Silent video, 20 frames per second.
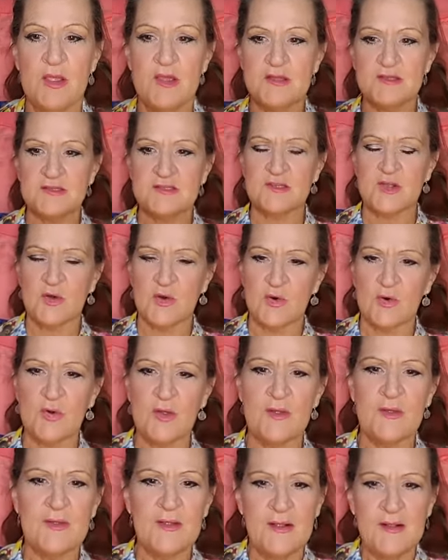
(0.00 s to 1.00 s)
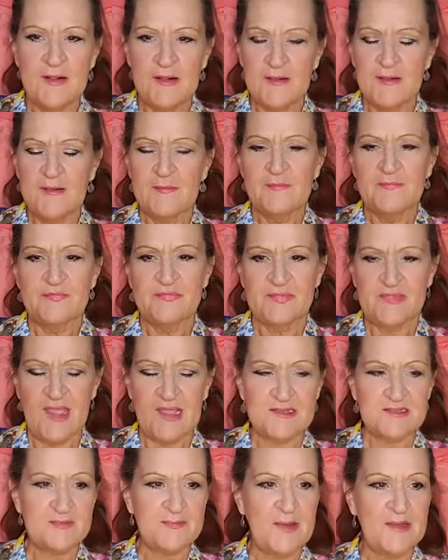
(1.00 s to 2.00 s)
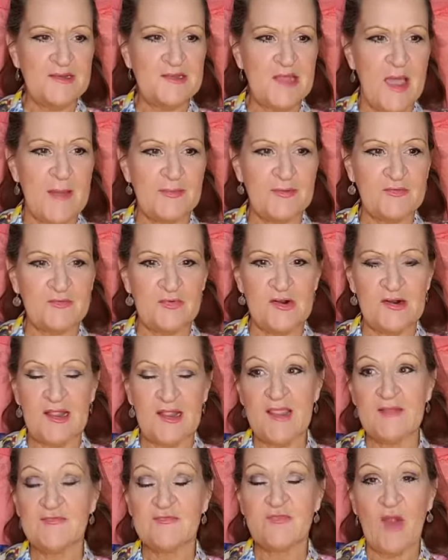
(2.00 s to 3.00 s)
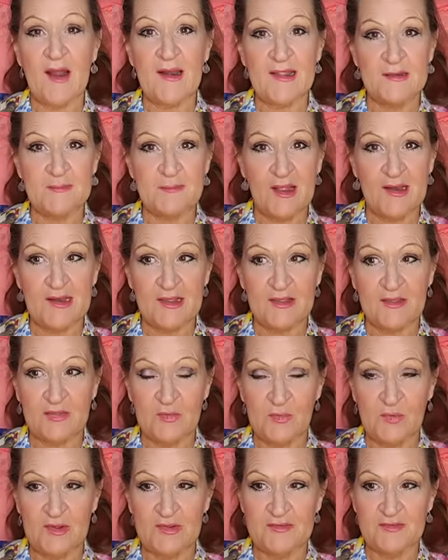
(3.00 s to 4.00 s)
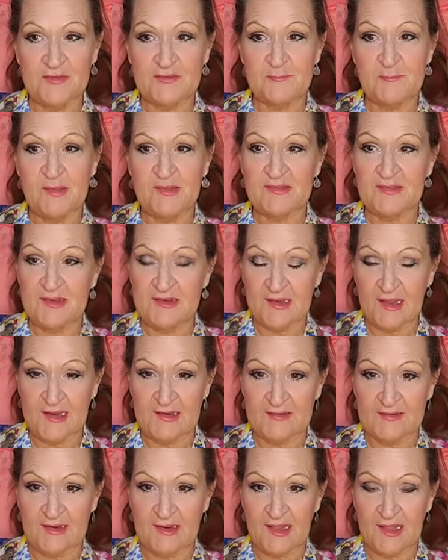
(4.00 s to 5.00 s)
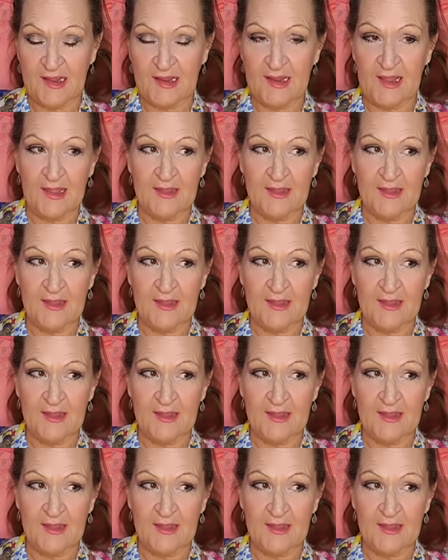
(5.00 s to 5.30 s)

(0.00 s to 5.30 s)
So that's my topics for today. Friday in my neck of the woods. Busy day today.